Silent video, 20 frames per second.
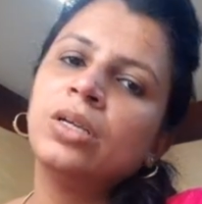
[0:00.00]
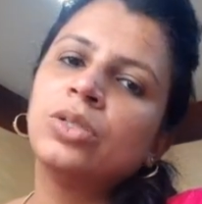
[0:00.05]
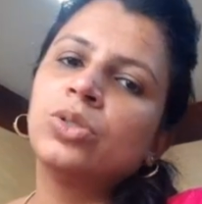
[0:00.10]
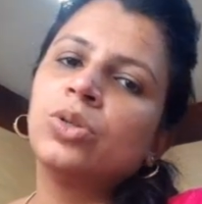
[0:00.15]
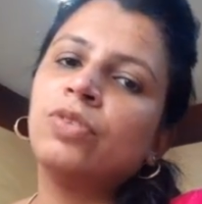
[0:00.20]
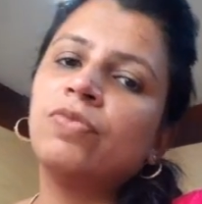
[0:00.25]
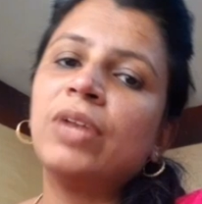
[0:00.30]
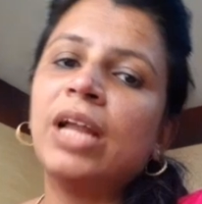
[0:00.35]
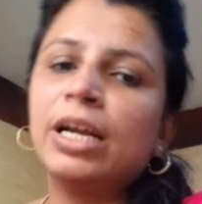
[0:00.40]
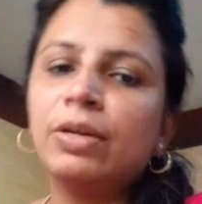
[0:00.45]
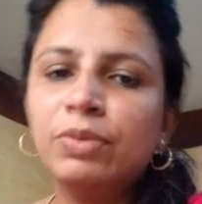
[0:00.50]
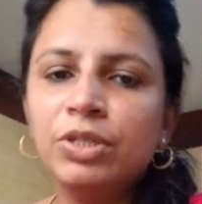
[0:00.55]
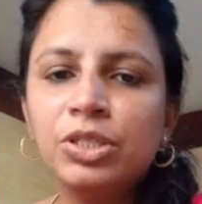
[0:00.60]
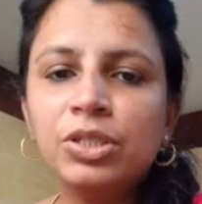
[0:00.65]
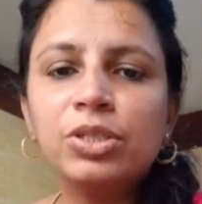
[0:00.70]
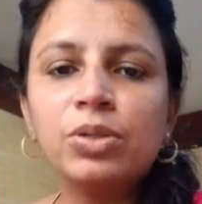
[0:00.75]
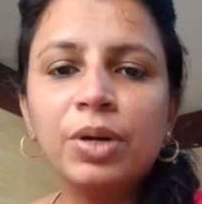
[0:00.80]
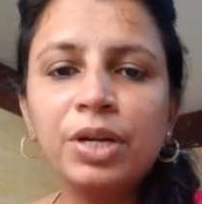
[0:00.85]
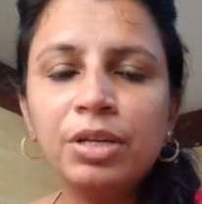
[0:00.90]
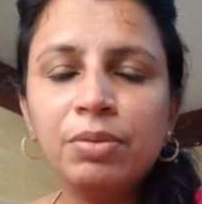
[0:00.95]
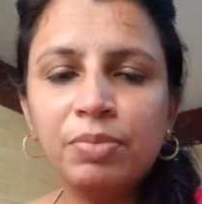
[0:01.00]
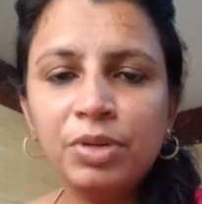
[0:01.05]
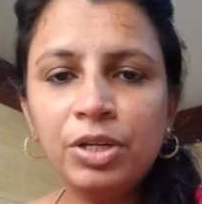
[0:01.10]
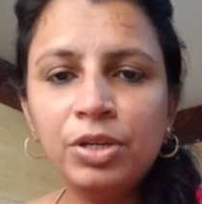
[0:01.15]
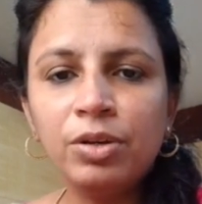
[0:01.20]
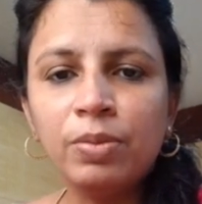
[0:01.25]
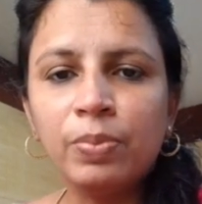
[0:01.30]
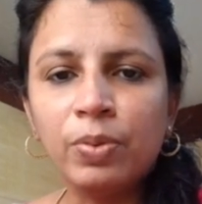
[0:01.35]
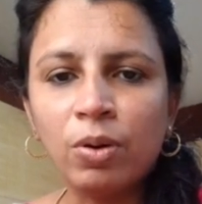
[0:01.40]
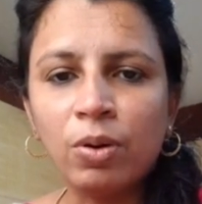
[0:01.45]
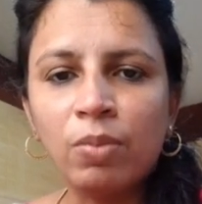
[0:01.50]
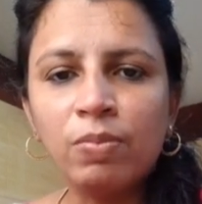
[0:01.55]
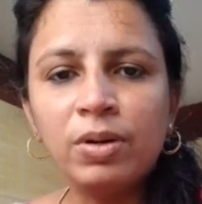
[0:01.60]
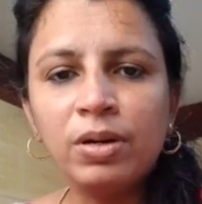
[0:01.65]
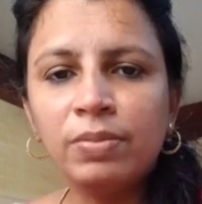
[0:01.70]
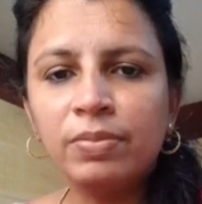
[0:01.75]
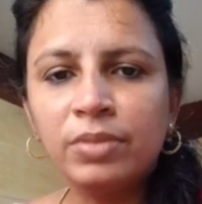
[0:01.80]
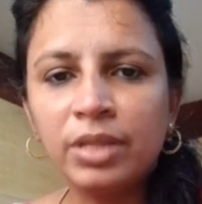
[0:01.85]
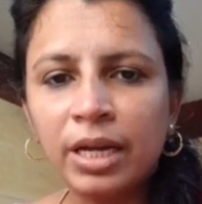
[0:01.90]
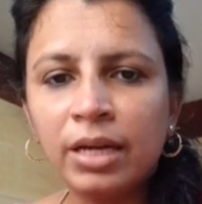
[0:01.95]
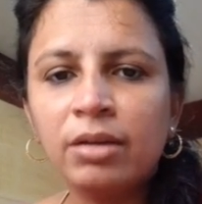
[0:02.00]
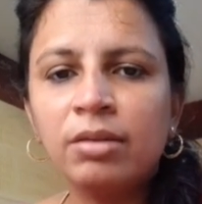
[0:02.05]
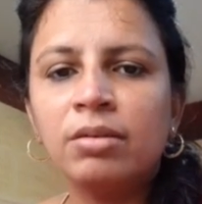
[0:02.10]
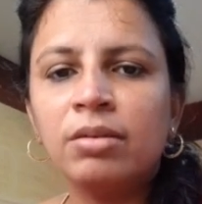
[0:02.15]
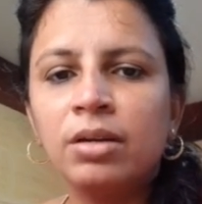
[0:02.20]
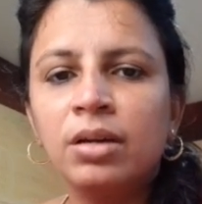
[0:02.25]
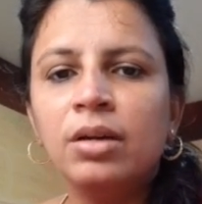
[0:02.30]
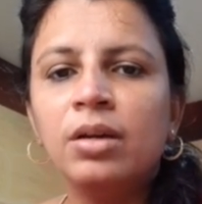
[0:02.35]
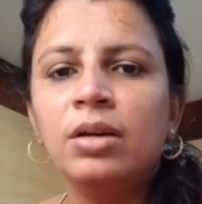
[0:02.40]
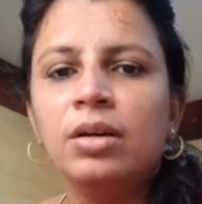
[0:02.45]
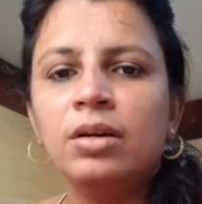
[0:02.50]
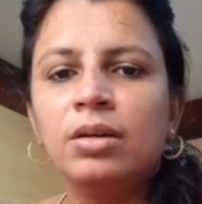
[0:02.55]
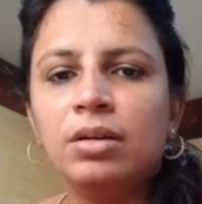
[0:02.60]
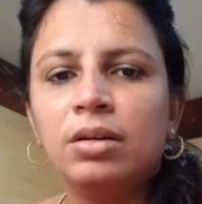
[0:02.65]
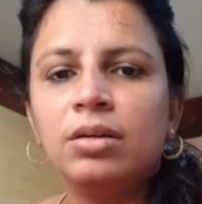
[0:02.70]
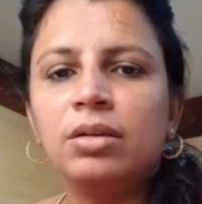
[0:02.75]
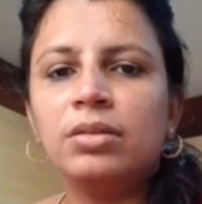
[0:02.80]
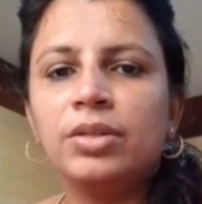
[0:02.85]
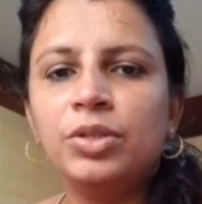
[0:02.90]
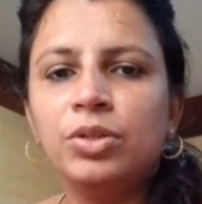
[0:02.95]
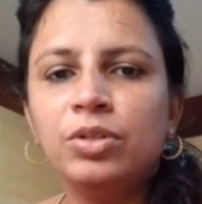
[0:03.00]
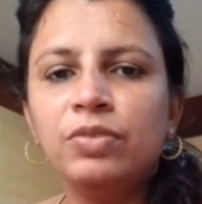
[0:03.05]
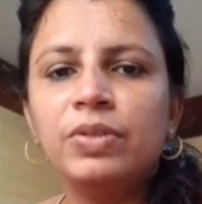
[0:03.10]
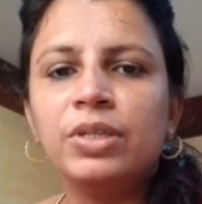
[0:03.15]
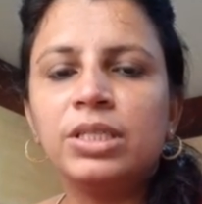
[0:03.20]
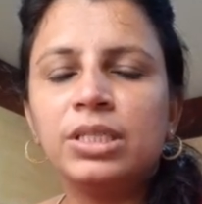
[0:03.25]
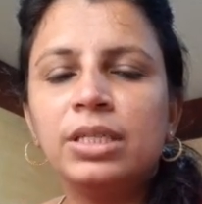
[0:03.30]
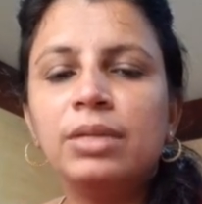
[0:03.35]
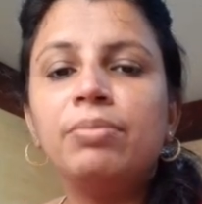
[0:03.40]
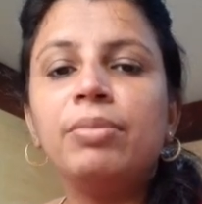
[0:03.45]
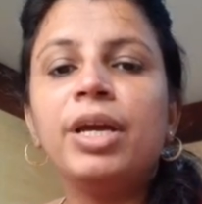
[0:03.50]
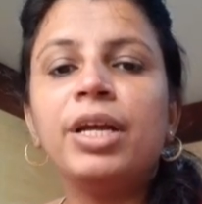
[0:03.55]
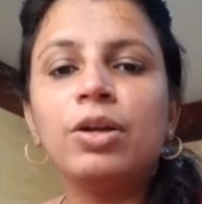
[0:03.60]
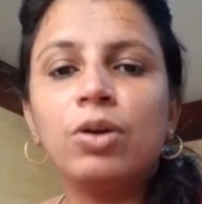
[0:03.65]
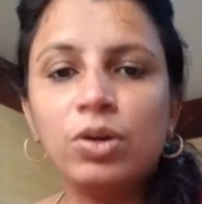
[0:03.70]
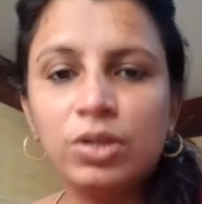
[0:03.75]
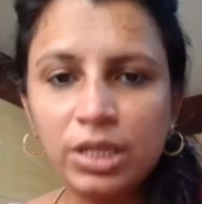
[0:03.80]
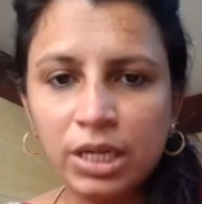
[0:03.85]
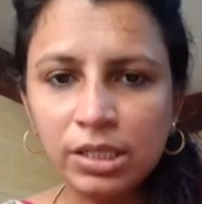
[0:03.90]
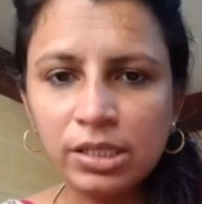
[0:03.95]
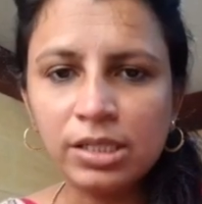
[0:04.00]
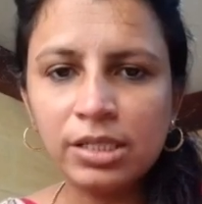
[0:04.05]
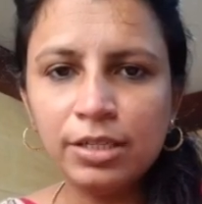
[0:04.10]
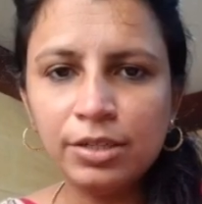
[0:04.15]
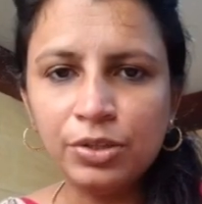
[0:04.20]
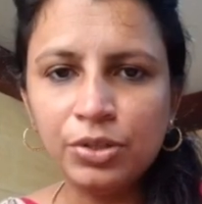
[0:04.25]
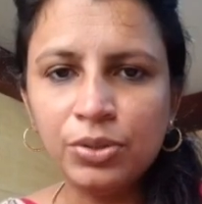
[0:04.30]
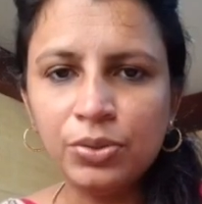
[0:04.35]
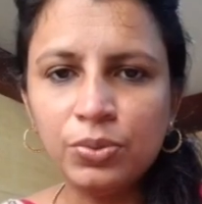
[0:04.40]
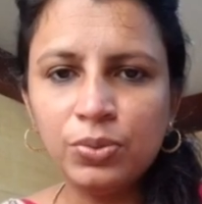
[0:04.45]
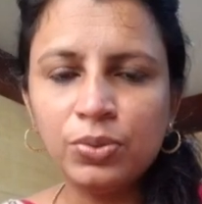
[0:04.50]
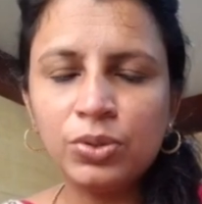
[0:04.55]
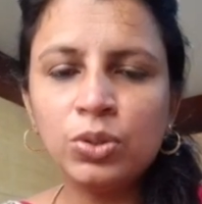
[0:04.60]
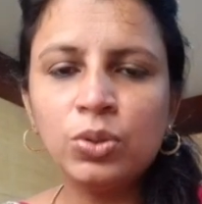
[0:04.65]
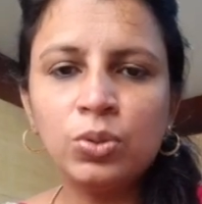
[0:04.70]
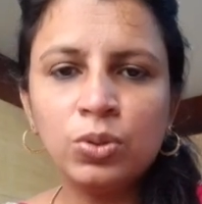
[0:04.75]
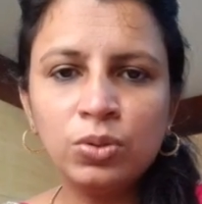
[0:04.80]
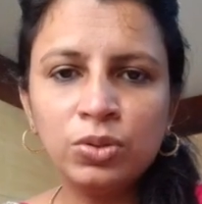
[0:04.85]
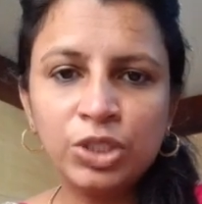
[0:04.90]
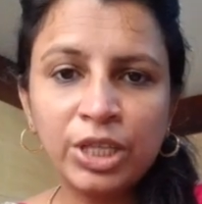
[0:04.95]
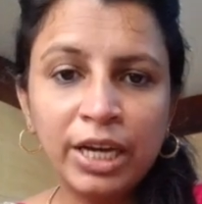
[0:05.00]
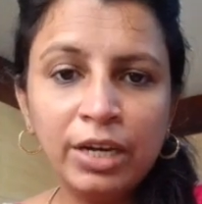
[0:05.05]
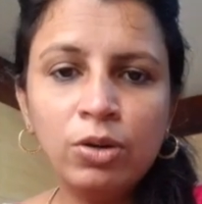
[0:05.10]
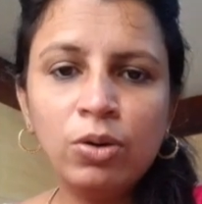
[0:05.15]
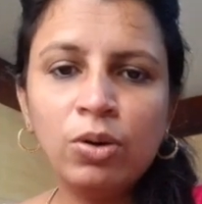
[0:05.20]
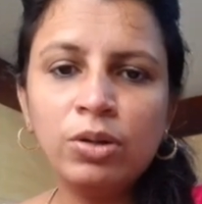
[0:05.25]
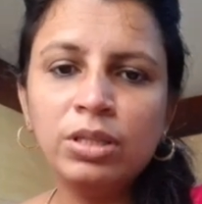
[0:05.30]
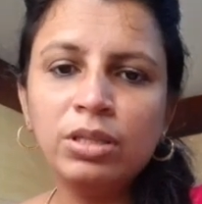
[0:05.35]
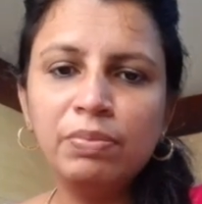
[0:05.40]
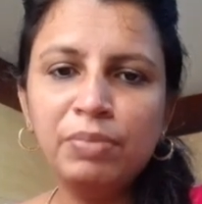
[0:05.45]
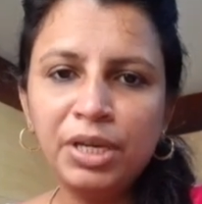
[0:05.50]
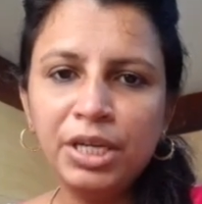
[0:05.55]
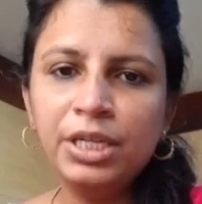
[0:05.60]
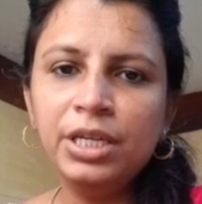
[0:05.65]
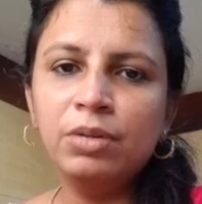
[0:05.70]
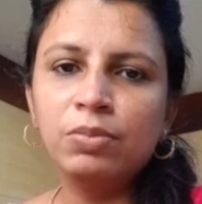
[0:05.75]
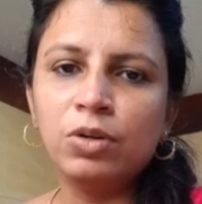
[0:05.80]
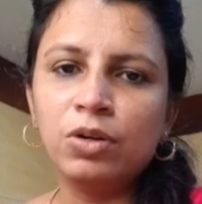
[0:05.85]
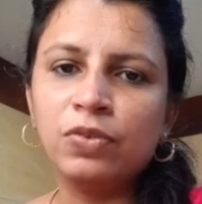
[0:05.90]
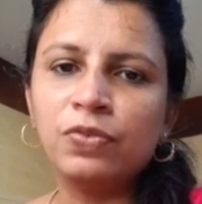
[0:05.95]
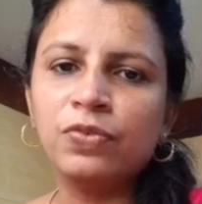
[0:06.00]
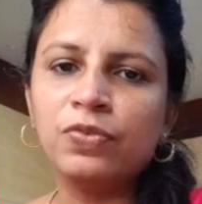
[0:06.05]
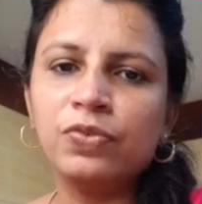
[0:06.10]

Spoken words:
So, if language is going to be your problem, then the university may not consider you. So, check on the medium of